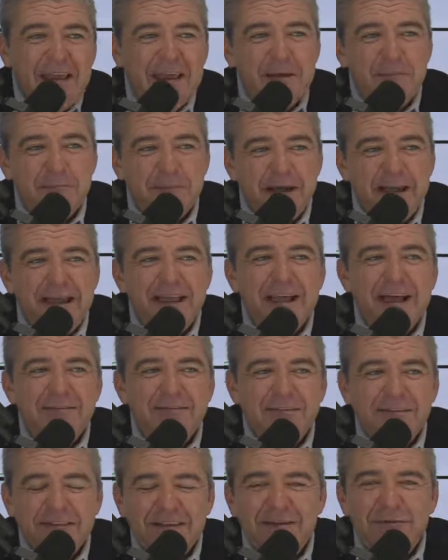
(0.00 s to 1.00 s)
it may have
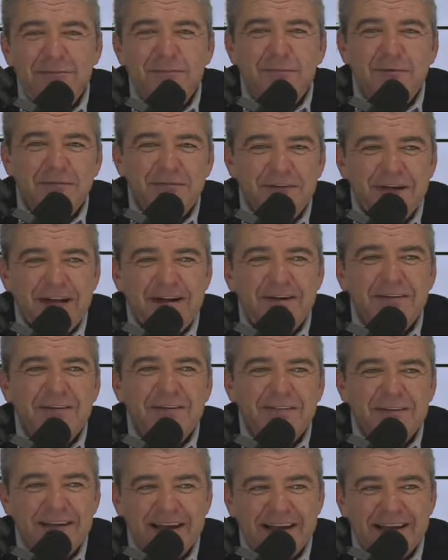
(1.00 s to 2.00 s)
a little more value
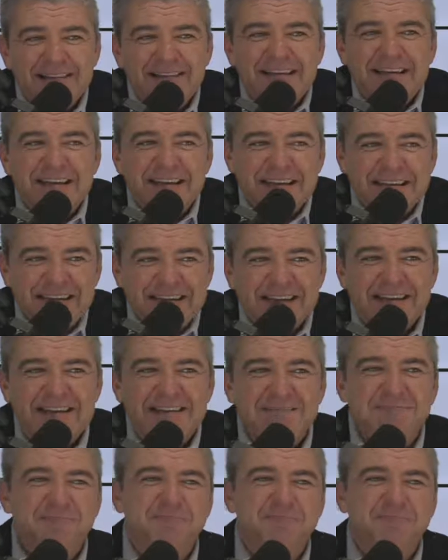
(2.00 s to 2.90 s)
than I said it did.